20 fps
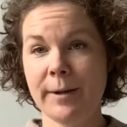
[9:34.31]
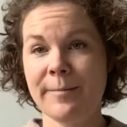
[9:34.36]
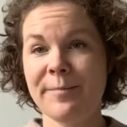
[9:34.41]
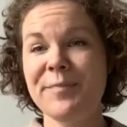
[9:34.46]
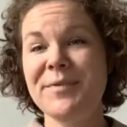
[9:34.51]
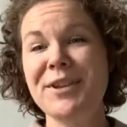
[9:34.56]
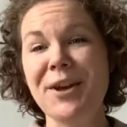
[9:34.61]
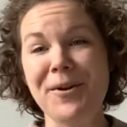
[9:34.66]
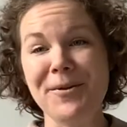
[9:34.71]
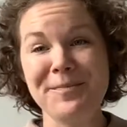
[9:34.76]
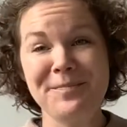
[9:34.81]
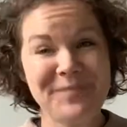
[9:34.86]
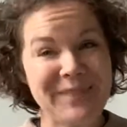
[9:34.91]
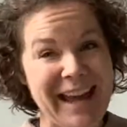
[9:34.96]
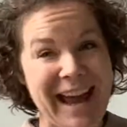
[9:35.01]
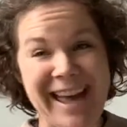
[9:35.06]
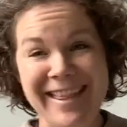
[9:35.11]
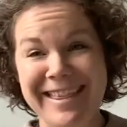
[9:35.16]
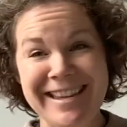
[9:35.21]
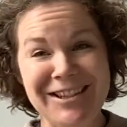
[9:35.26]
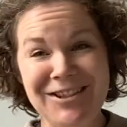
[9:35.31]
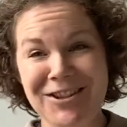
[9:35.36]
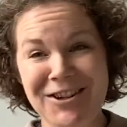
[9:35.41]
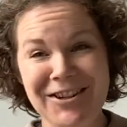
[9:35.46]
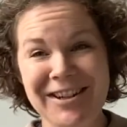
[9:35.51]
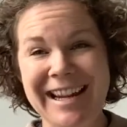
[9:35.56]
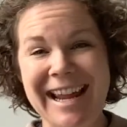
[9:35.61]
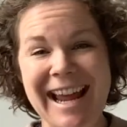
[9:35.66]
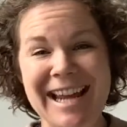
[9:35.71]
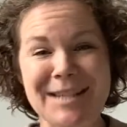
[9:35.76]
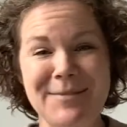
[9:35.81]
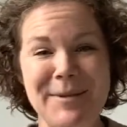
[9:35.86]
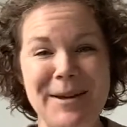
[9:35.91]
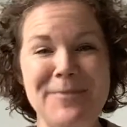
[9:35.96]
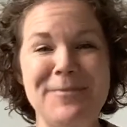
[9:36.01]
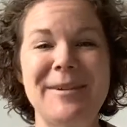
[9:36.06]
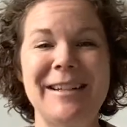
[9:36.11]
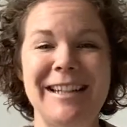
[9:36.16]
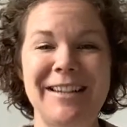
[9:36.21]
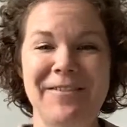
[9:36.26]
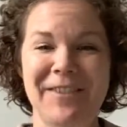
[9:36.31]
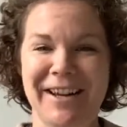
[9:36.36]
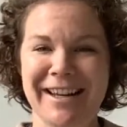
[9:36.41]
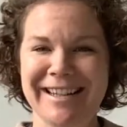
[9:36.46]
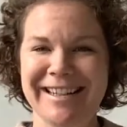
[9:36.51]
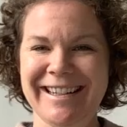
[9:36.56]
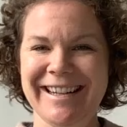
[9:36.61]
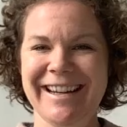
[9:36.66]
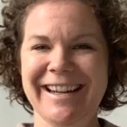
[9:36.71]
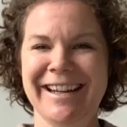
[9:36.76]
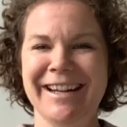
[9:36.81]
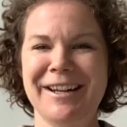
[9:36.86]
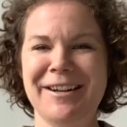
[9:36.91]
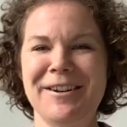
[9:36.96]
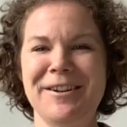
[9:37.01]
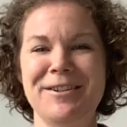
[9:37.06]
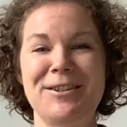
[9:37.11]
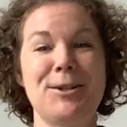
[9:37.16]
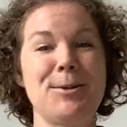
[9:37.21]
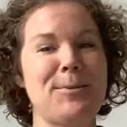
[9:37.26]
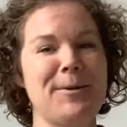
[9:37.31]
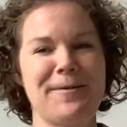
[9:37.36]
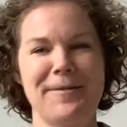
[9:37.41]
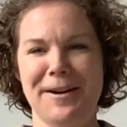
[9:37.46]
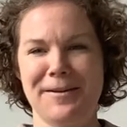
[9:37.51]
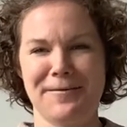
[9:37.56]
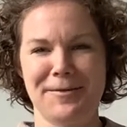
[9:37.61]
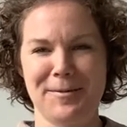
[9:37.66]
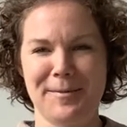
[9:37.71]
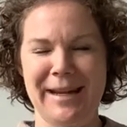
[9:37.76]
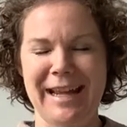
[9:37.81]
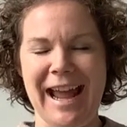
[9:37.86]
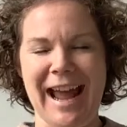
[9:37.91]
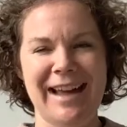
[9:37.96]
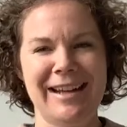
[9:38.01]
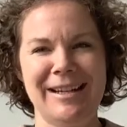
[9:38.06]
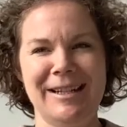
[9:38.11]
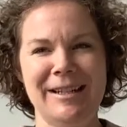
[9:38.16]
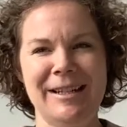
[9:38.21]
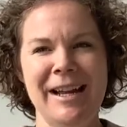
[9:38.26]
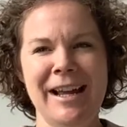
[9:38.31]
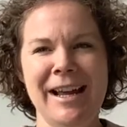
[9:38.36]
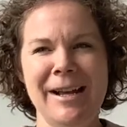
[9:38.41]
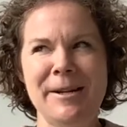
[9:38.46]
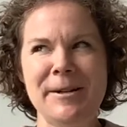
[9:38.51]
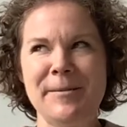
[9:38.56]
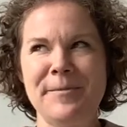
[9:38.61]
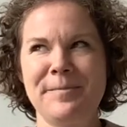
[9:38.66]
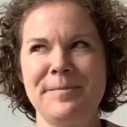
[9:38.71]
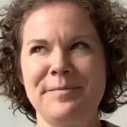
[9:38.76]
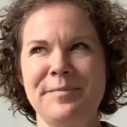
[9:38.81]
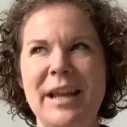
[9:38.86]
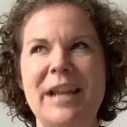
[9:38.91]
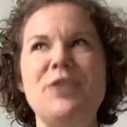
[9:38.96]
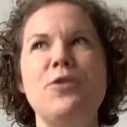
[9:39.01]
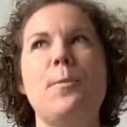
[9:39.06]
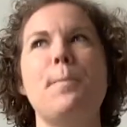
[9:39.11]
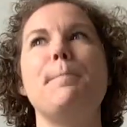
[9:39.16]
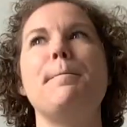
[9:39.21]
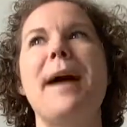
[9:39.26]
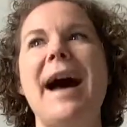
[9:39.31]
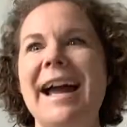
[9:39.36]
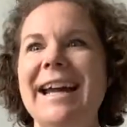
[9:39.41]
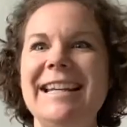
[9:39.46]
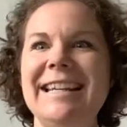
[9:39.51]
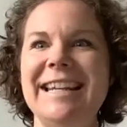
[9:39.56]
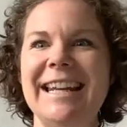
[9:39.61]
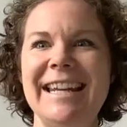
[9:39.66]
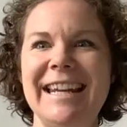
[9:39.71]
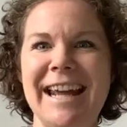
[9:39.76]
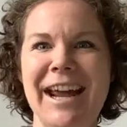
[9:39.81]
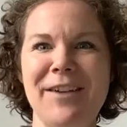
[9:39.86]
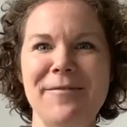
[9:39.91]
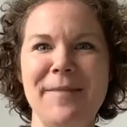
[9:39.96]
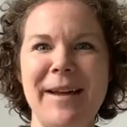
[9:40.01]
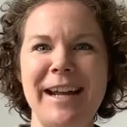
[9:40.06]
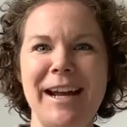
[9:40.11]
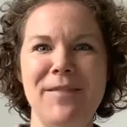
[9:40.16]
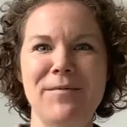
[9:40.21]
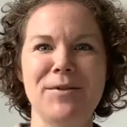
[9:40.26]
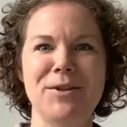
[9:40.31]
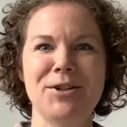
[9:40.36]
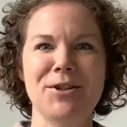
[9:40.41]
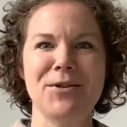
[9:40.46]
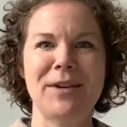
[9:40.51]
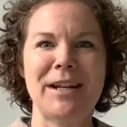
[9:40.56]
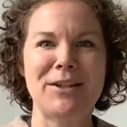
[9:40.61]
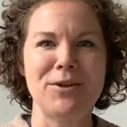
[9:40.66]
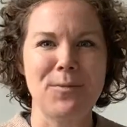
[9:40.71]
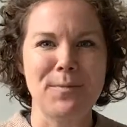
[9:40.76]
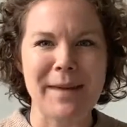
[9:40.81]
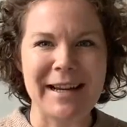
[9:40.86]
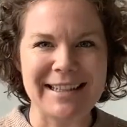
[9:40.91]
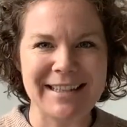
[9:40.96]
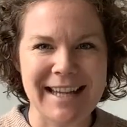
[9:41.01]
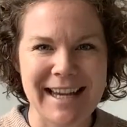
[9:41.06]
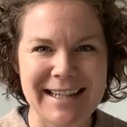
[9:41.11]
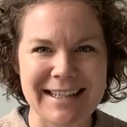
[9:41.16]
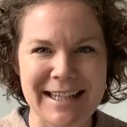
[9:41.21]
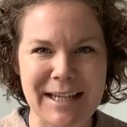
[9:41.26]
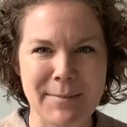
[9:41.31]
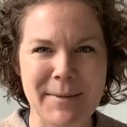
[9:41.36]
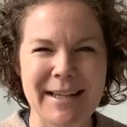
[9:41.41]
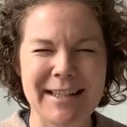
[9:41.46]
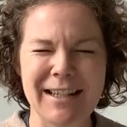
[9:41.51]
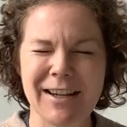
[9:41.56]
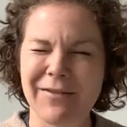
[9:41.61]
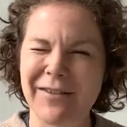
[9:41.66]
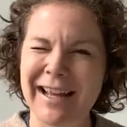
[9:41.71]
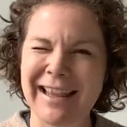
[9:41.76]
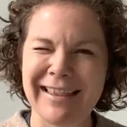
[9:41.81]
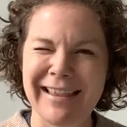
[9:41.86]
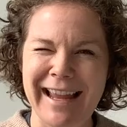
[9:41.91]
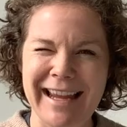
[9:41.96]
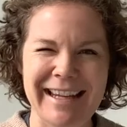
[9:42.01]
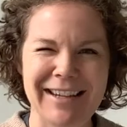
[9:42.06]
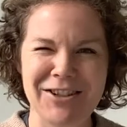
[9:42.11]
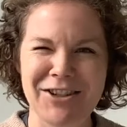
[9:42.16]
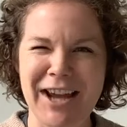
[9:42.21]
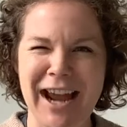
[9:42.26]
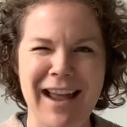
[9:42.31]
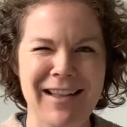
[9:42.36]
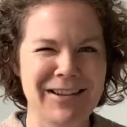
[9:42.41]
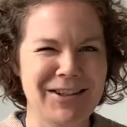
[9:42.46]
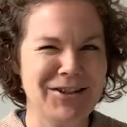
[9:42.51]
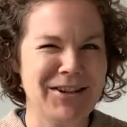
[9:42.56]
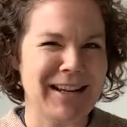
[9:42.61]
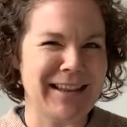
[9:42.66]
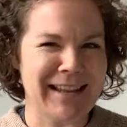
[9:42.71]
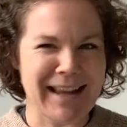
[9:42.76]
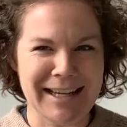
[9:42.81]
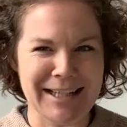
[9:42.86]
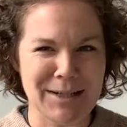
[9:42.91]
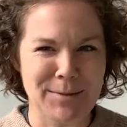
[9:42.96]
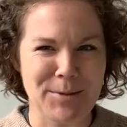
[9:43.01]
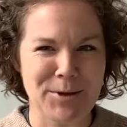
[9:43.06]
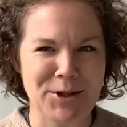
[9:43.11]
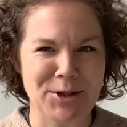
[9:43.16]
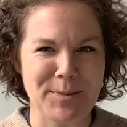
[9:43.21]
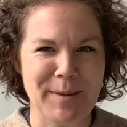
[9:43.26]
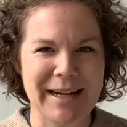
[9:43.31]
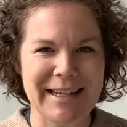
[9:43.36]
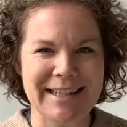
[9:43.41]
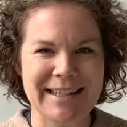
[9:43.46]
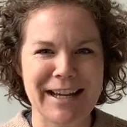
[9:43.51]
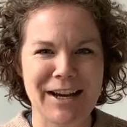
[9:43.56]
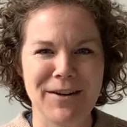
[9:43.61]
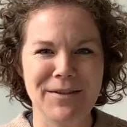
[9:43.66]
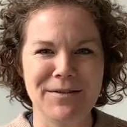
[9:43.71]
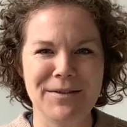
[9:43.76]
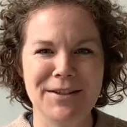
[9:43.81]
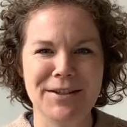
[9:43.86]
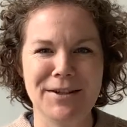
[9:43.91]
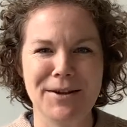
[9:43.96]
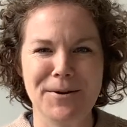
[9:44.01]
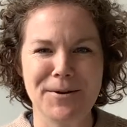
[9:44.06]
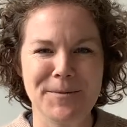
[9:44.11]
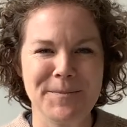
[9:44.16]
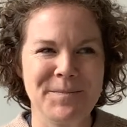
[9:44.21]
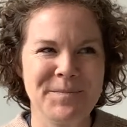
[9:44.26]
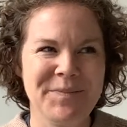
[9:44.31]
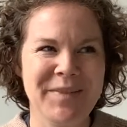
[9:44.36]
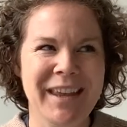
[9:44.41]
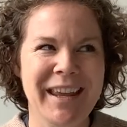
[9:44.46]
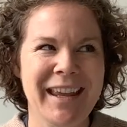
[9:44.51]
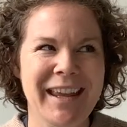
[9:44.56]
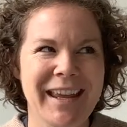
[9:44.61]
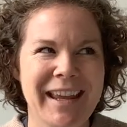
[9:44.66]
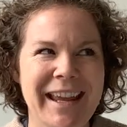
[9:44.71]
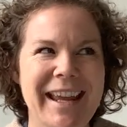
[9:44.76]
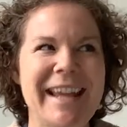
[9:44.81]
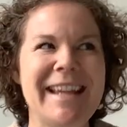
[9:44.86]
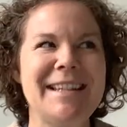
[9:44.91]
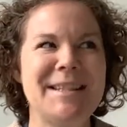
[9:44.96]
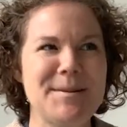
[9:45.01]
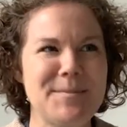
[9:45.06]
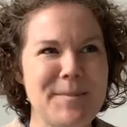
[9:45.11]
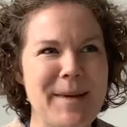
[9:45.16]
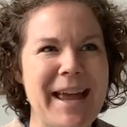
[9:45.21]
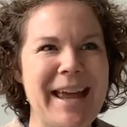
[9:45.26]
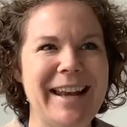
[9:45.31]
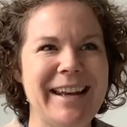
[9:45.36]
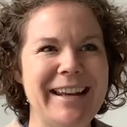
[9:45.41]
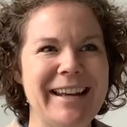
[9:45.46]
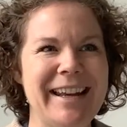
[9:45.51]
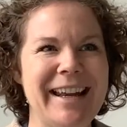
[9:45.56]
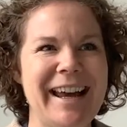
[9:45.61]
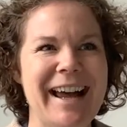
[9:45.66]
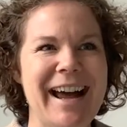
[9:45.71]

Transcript: So yeah, this journey has been really fun, super fun for me. I don't mind getting out of my comfort zone. I don't mind testing myself. I like a challenge. I like to push myself. So it's been